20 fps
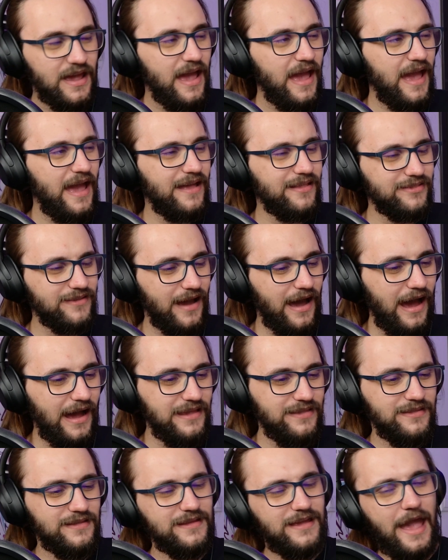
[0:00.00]
And
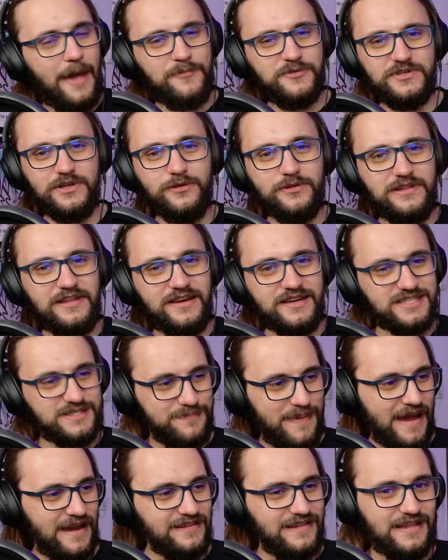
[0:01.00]
I absolutely
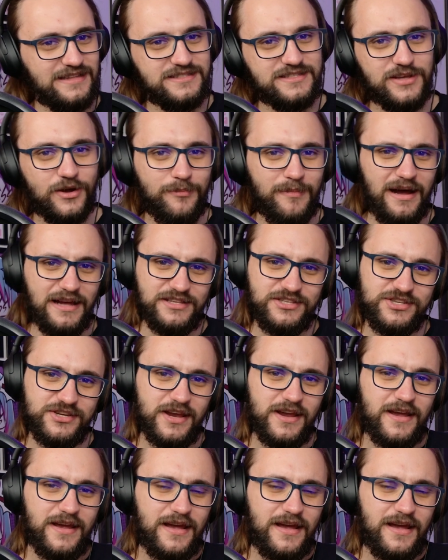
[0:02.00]
respect that so much.